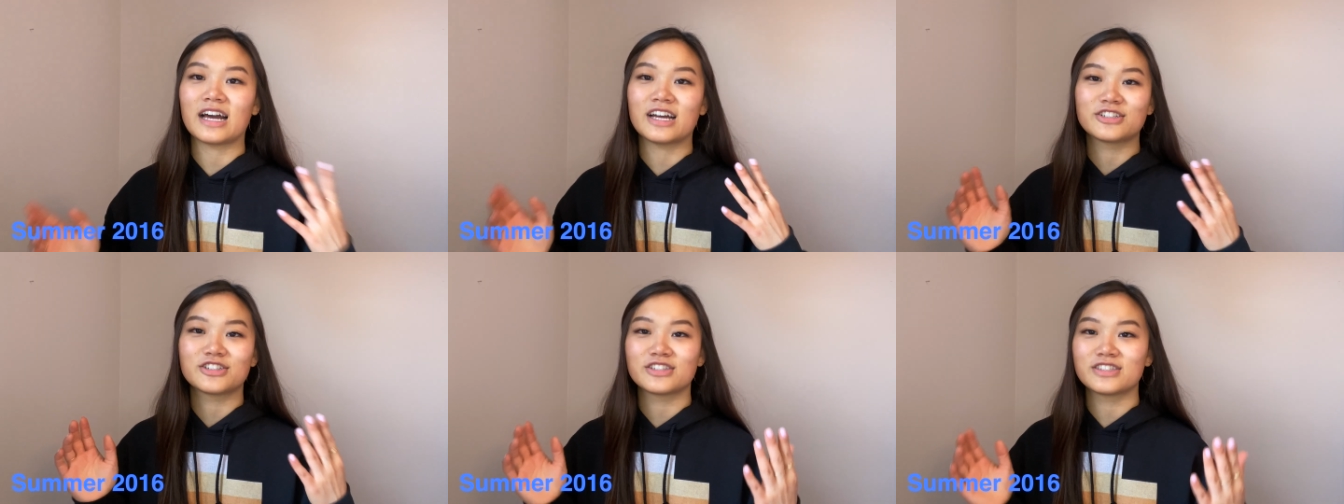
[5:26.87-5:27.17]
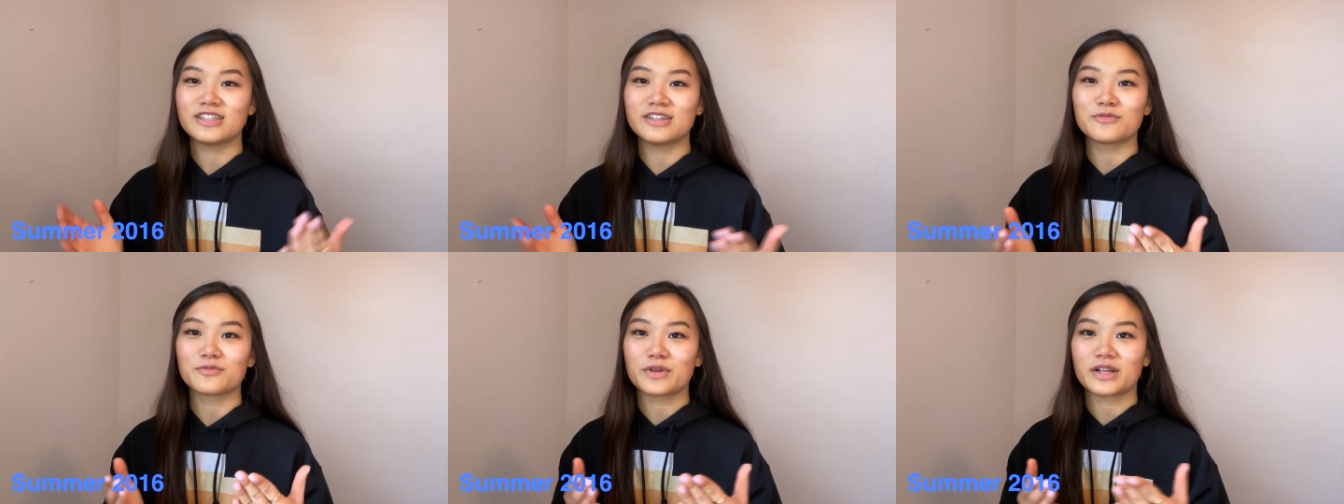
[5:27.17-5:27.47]
I just
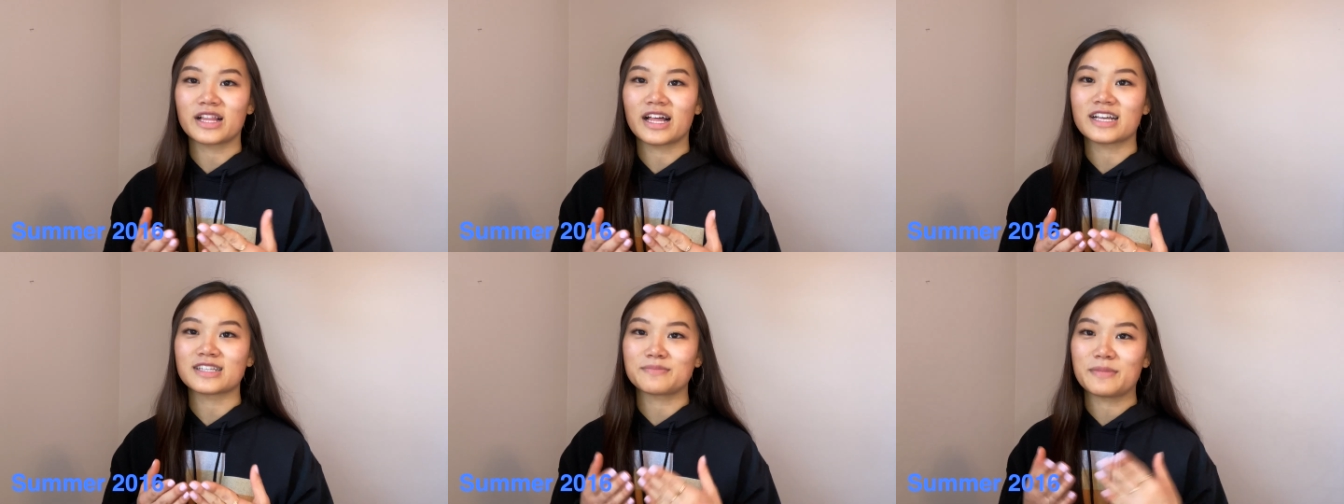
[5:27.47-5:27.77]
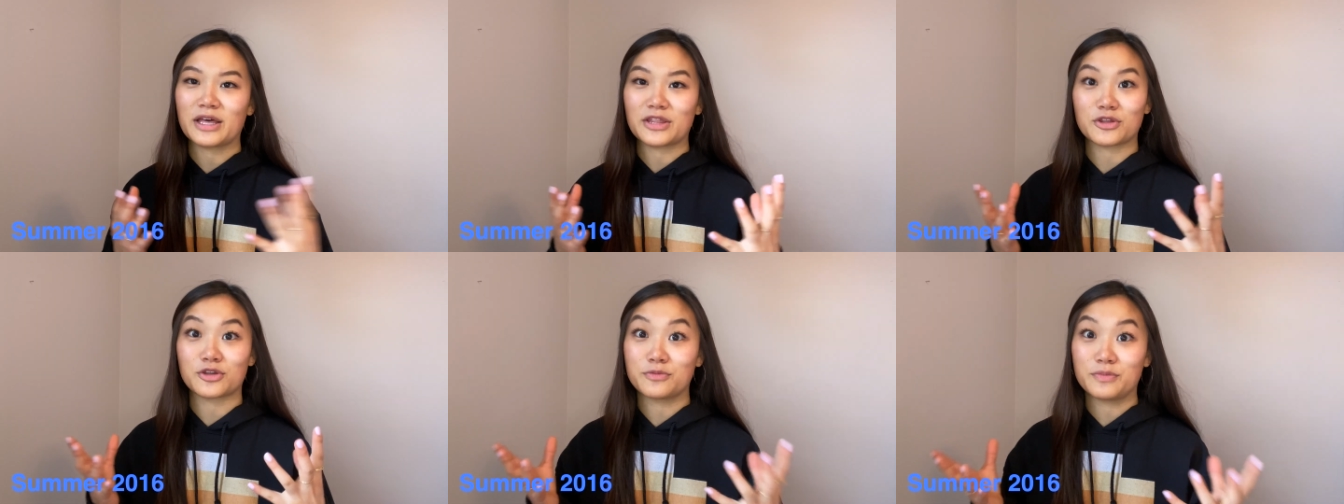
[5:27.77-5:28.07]
didn't realize
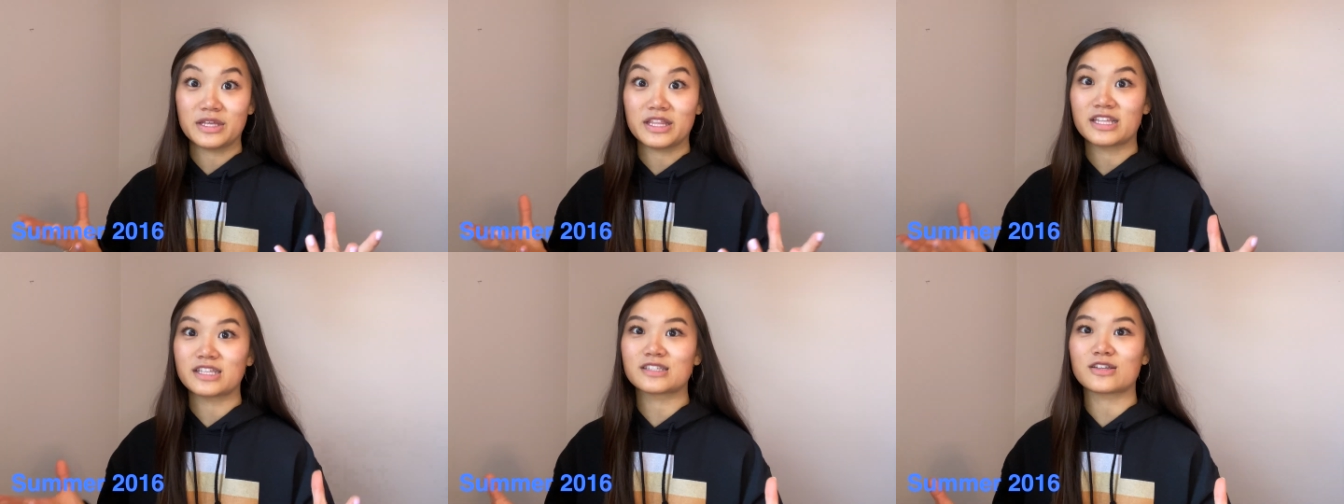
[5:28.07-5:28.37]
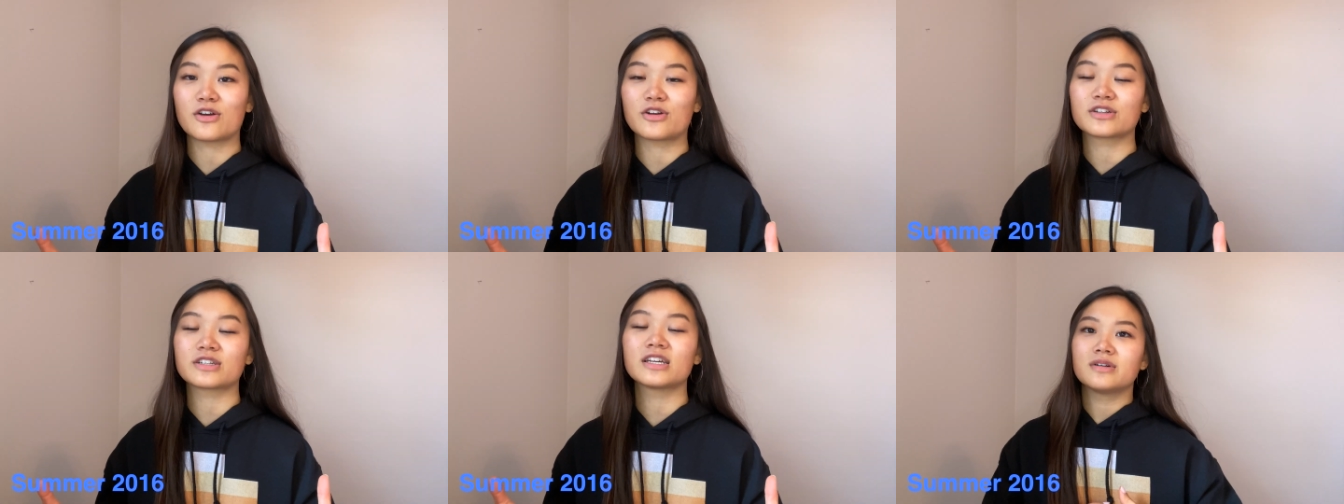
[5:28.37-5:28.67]
math could be this
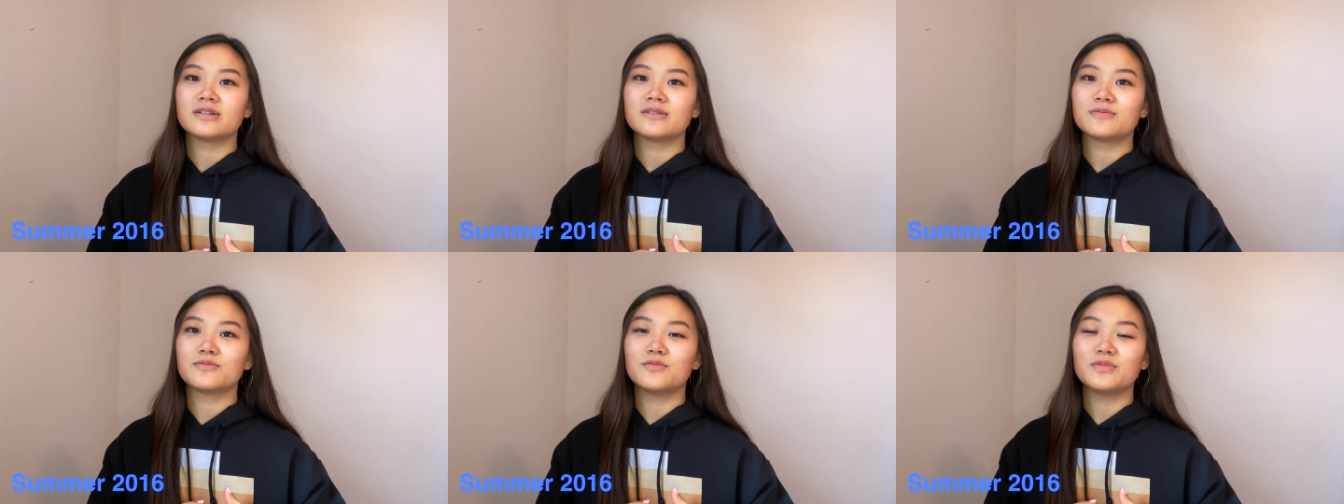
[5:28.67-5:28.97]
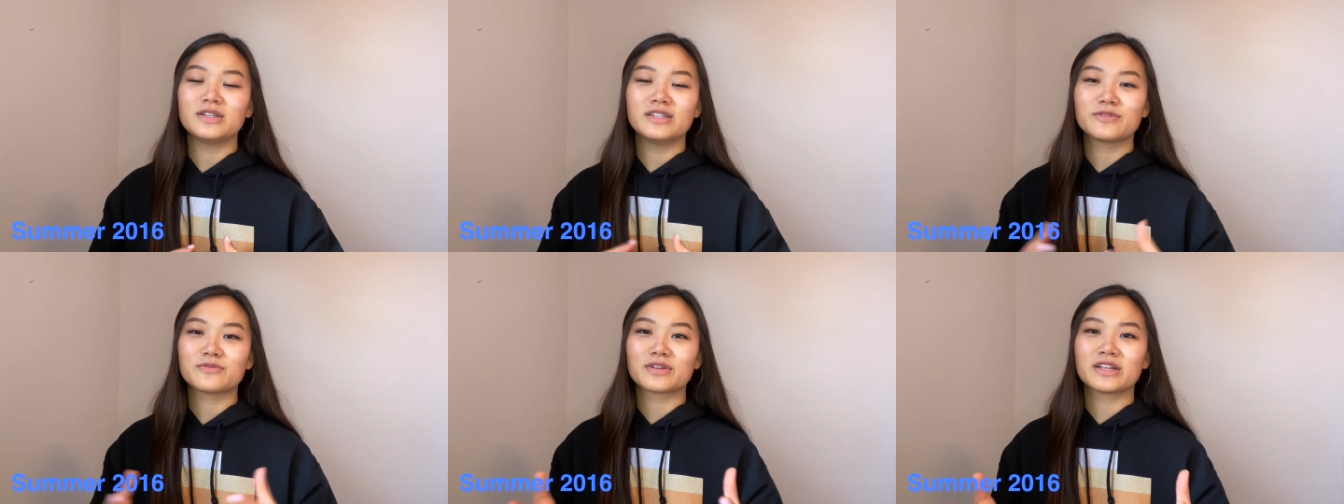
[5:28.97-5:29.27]
hard.
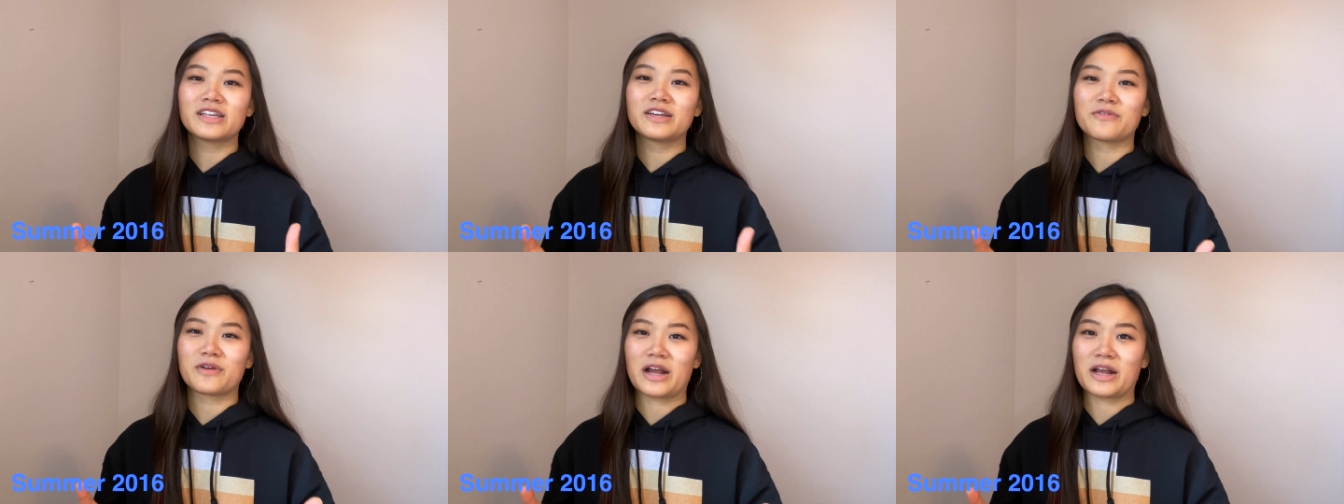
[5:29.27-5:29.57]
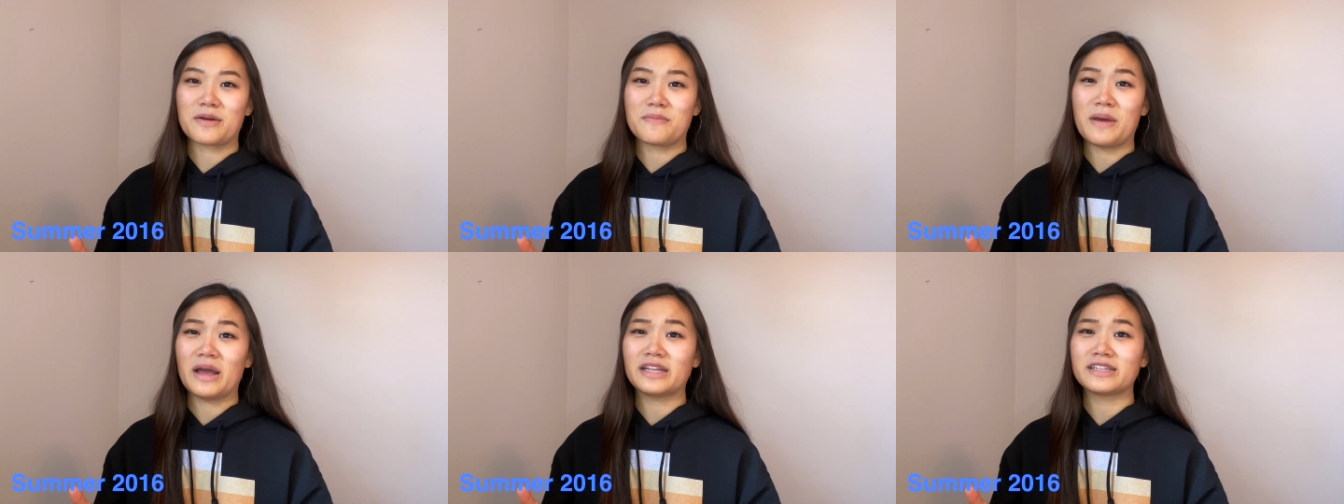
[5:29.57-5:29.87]
Wouldn't really
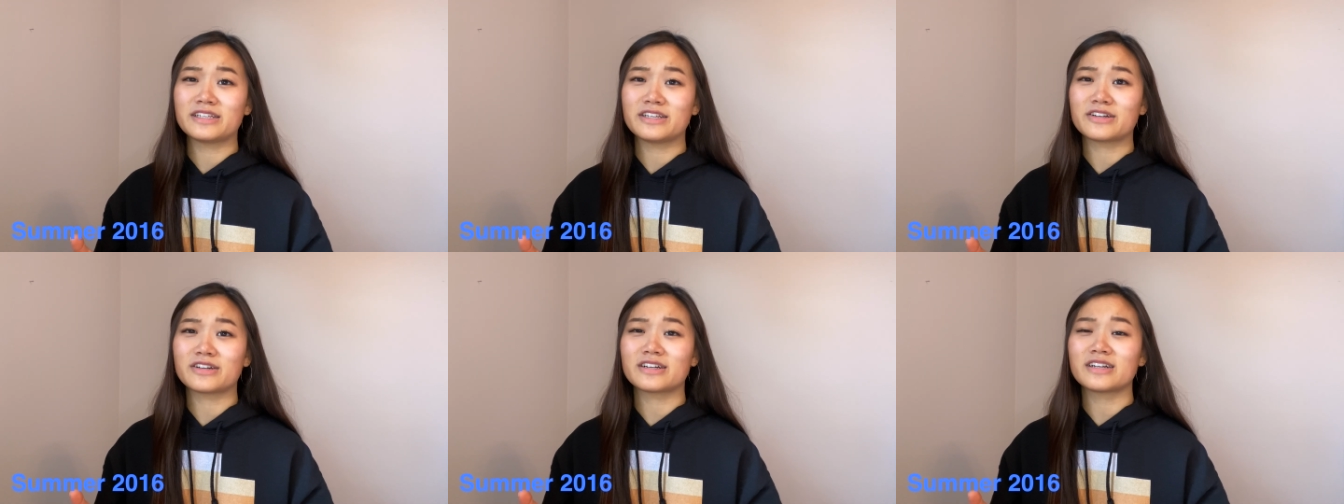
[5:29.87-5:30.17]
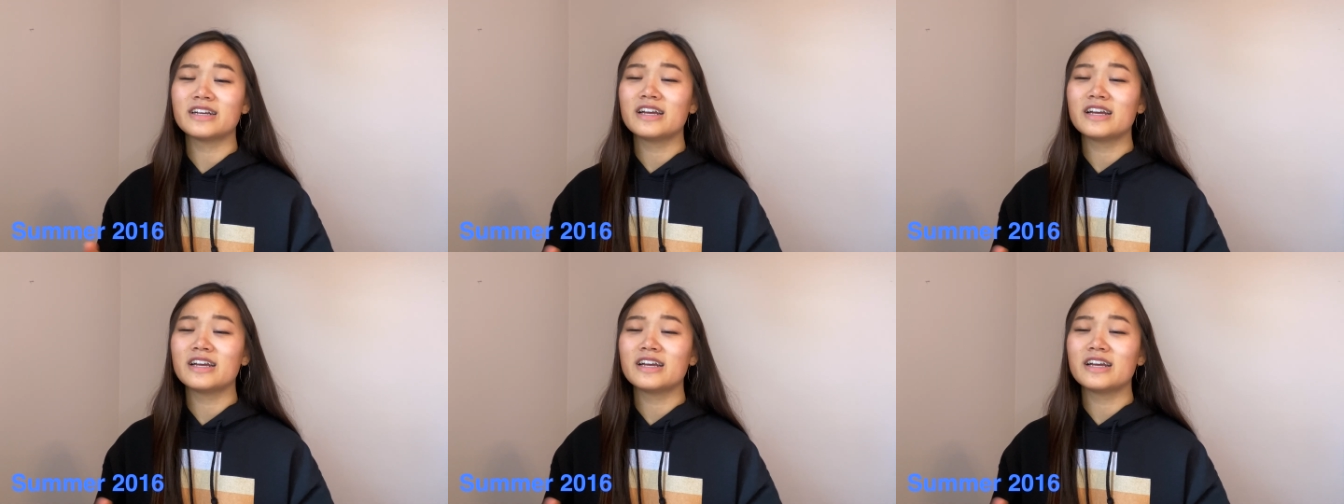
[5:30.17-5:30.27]
recommend here.